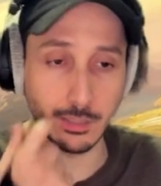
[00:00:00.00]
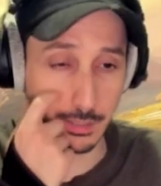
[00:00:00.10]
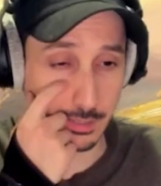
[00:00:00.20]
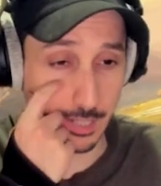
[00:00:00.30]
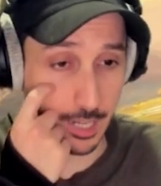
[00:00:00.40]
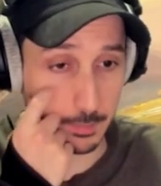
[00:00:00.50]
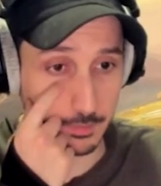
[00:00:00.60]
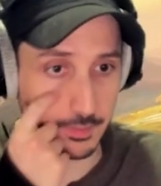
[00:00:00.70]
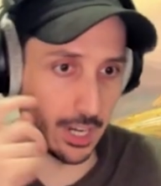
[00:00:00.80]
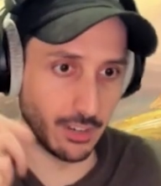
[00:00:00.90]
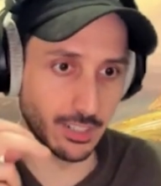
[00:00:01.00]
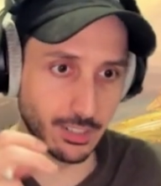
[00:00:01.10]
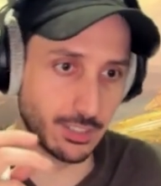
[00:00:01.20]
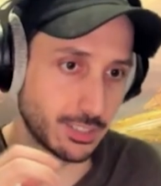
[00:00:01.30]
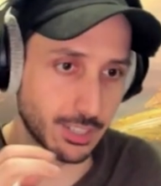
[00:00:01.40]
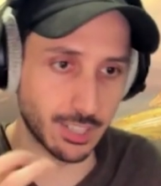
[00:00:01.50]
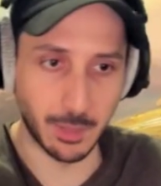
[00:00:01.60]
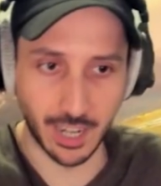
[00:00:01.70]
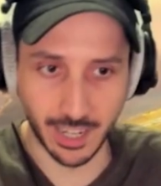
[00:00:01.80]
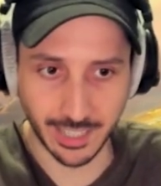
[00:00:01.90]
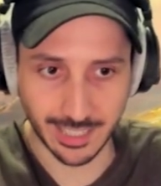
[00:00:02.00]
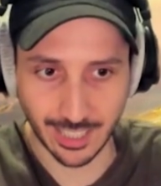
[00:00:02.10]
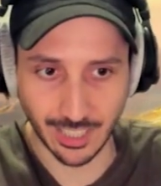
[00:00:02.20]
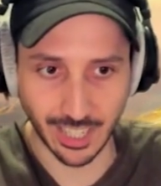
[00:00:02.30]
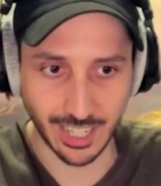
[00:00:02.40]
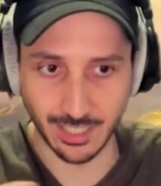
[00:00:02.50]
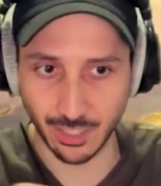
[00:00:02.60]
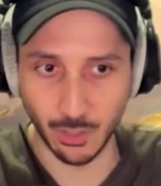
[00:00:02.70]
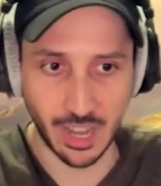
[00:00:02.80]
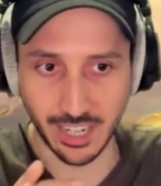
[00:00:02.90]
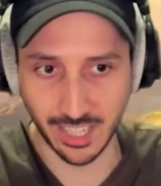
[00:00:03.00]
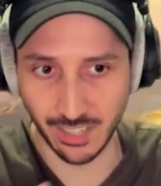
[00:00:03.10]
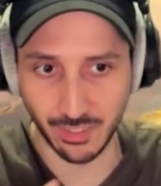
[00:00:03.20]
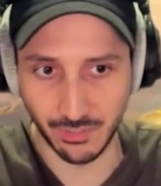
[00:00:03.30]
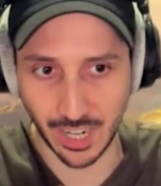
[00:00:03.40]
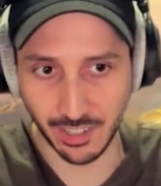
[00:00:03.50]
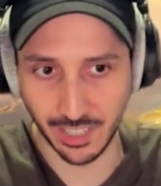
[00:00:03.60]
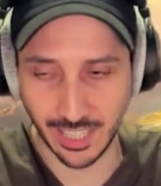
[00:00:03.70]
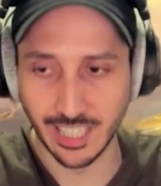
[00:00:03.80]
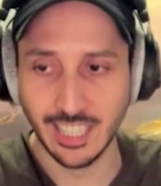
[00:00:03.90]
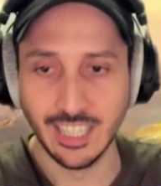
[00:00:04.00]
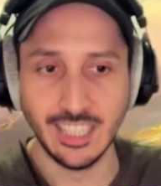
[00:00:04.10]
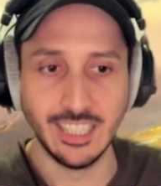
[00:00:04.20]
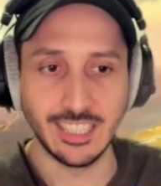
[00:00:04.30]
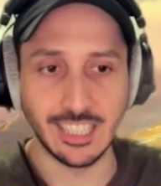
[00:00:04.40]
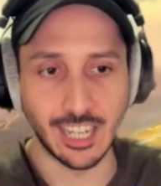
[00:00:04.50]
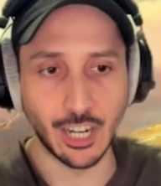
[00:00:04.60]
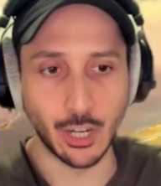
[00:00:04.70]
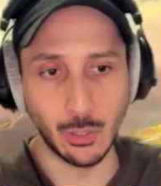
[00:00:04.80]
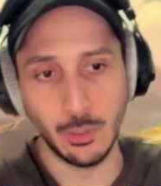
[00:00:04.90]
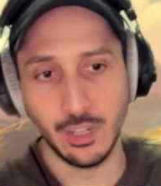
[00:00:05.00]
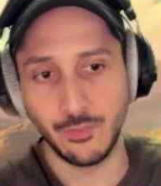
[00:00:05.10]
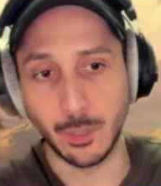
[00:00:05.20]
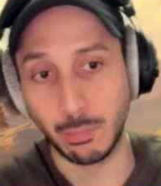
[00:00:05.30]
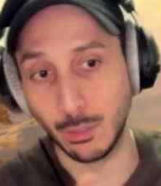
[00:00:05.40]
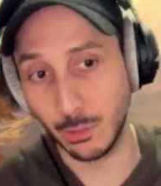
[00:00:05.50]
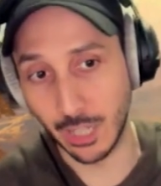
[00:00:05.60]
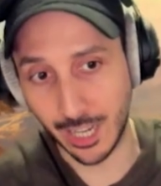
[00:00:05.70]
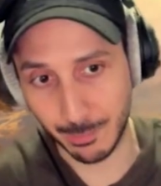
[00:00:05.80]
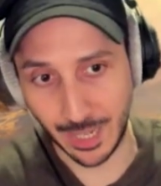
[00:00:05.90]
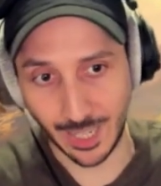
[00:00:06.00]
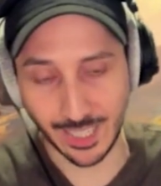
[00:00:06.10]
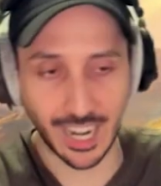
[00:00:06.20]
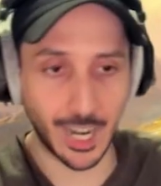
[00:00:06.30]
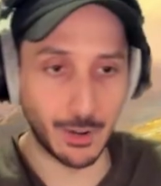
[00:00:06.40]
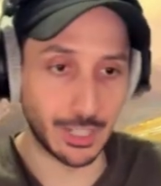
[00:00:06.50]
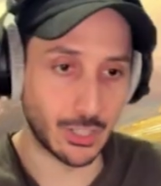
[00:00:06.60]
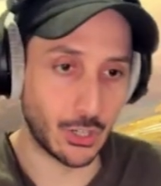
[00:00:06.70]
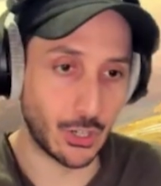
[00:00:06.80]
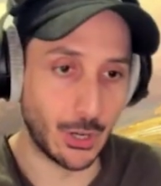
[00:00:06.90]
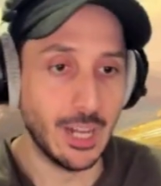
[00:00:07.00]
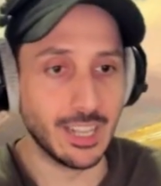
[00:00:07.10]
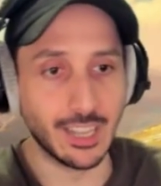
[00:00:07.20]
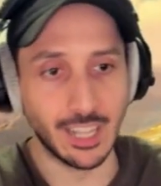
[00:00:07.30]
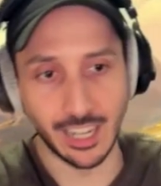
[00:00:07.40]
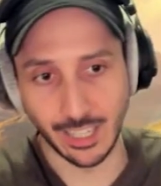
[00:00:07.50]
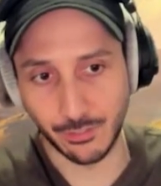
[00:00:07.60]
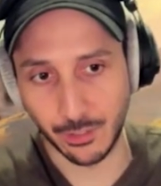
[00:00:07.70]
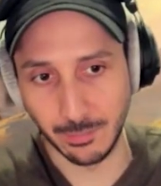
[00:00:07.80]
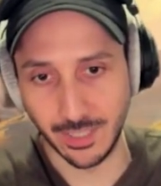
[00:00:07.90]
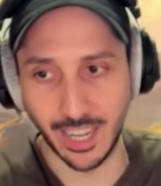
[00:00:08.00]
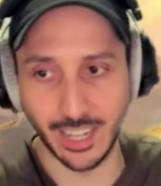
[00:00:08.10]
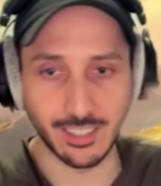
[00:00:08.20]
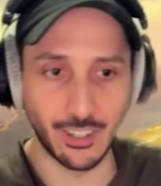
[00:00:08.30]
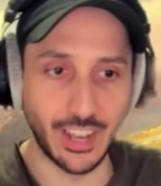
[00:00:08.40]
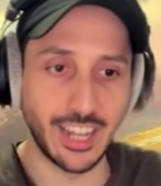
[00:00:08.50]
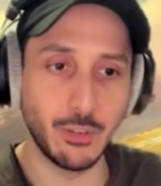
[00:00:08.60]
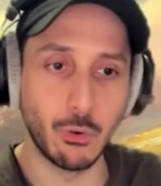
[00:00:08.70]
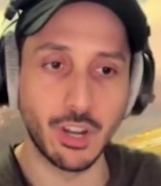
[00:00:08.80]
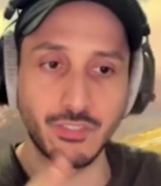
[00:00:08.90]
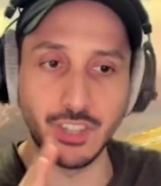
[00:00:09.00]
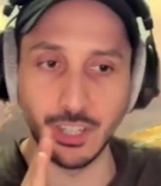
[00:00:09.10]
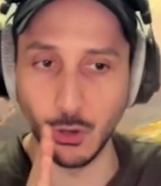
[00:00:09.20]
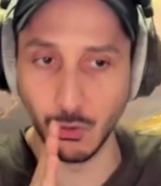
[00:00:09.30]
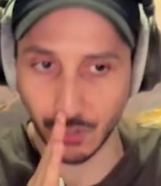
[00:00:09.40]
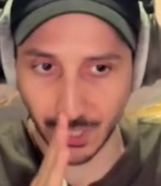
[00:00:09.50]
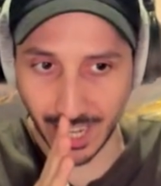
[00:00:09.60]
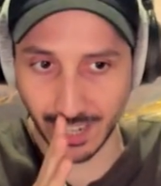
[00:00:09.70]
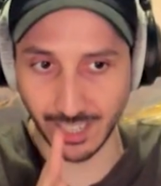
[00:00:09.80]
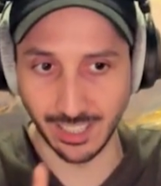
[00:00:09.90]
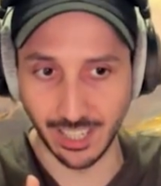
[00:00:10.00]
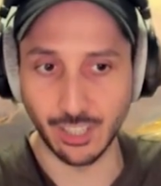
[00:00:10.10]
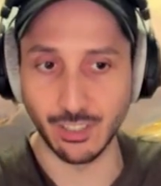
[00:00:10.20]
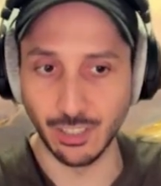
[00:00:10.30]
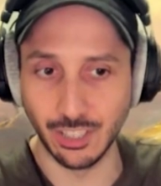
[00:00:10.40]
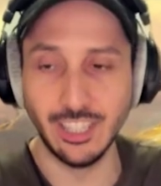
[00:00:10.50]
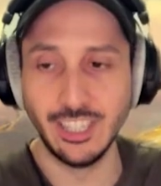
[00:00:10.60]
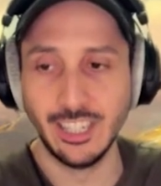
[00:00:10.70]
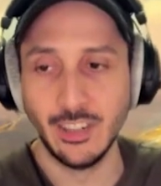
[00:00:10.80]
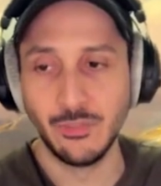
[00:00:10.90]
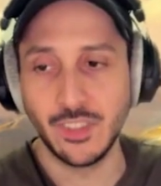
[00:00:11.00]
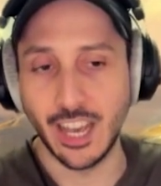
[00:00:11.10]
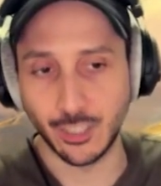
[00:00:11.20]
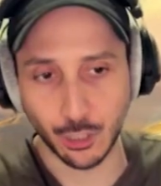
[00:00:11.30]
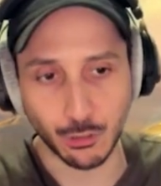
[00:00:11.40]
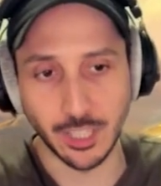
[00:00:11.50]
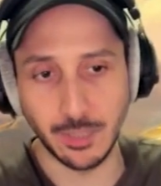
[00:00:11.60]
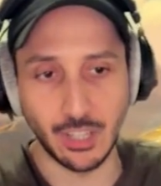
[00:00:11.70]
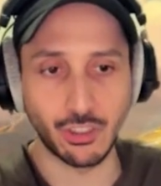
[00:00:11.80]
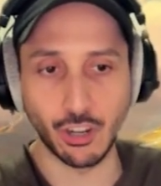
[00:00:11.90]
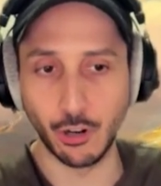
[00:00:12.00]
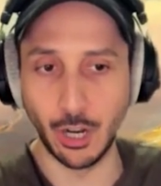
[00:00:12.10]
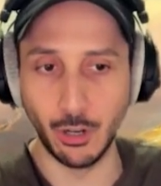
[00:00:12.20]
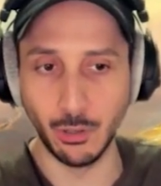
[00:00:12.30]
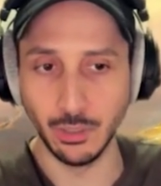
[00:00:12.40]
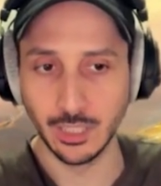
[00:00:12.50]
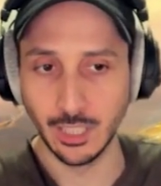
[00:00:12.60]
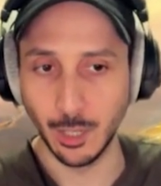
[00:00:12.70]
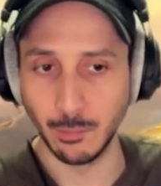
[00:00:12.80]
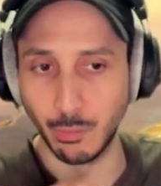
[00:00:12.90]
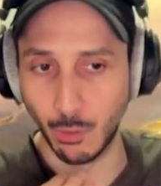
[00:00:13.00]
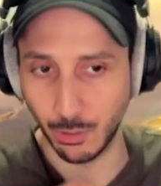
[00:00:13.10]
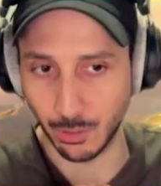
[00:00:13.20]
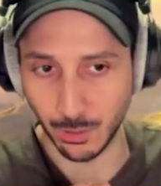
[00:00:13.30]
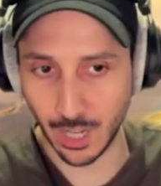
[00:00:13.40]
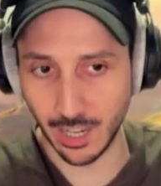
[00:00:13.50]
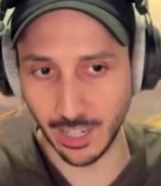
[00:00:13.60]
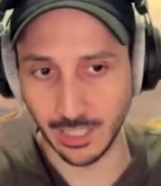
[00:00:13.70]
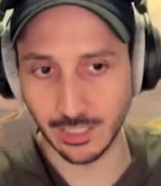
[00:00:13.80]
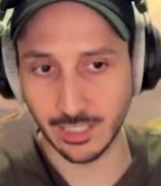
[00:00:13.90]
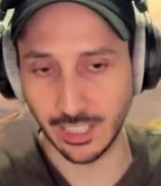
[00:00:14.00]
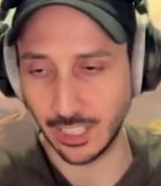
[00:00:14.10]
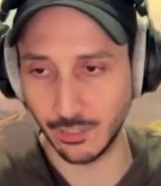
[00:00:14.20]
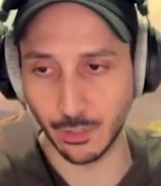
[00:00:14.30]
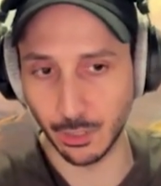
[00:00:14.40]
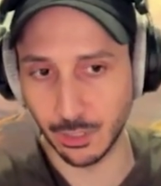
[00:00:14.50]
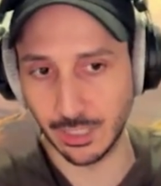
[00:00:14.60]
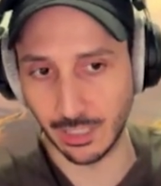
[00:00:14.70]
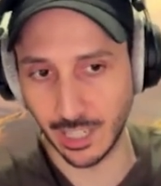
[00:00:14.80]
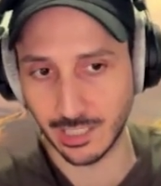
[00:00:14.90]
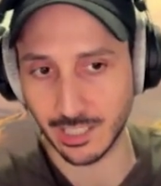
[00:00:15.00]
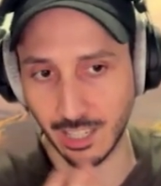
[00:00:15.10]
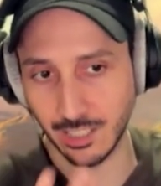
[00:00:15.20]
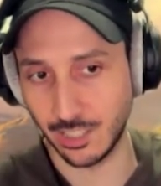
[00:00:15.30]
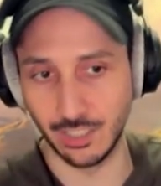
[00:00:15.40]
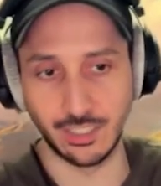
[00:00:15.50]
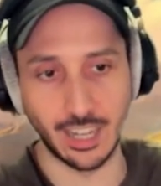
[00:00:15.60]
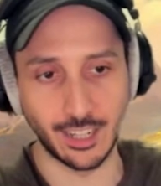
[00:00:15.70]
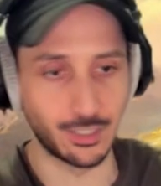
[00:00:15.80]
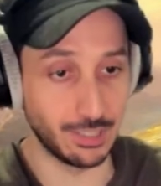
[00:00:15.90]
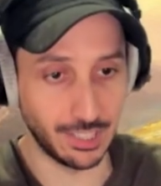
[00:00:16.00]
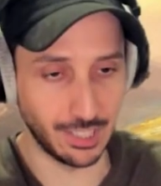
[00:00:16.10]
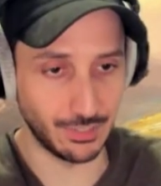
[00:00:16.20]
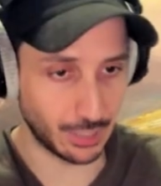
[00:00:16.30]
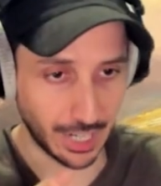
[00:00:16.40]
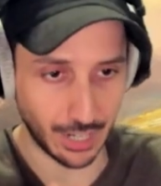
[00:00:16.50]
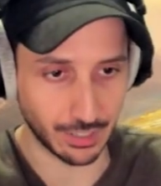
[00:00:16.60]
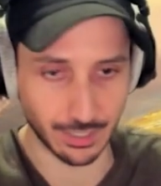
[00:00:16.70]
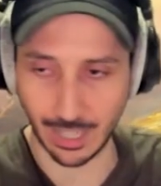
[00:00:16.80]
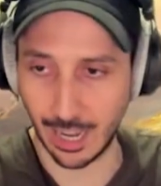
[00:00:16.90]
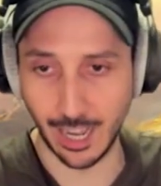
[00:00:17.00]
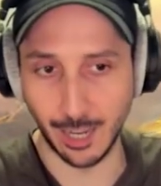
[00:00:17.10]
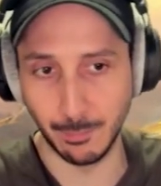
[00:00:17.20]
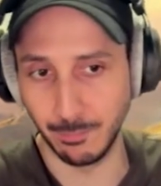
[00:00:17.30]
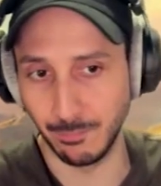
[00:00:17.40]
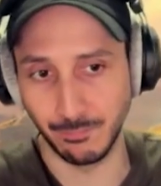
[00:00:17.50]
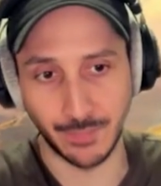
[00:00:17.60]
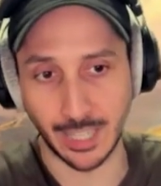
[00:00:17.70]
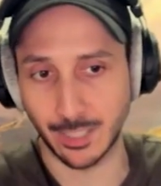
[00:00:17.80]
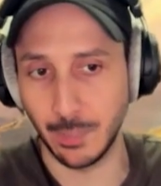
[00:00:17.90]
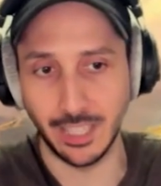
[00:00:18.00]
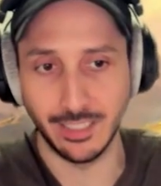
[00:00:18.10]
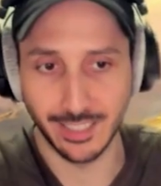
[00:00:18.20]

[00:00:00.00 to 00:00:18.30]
type of characters because I'm an INTJ, and so any of the very, the Blue Lock main character, Light from Death Note, any one of the overly analytical, extremely thorough, borderline evil, in Light's case, just actually evil characters, that's me.